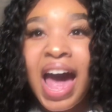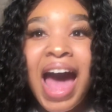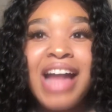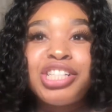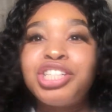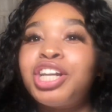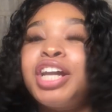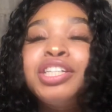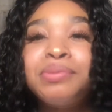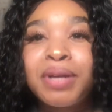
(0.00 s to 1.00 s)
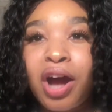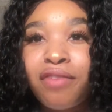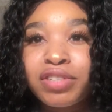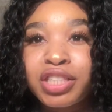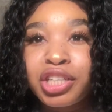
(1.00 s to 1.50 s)
and share intimate
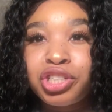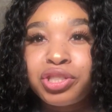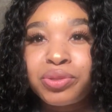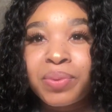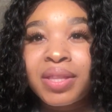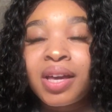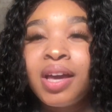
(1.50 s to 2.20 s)
conversations with.